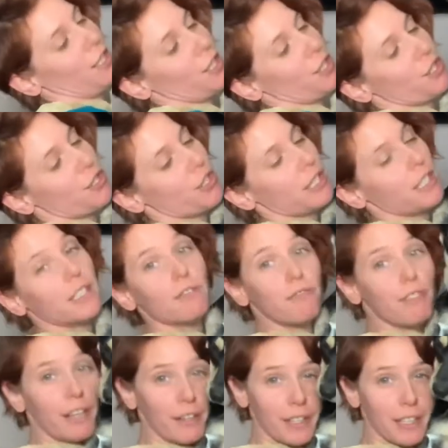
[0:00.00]
She is
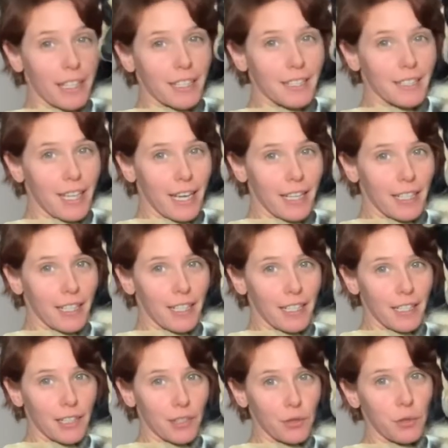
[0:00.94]
very excited and
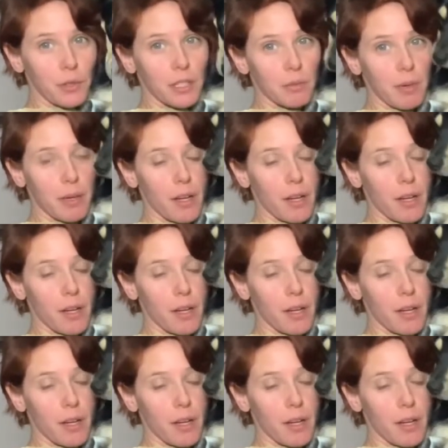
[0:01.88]
intrigued by all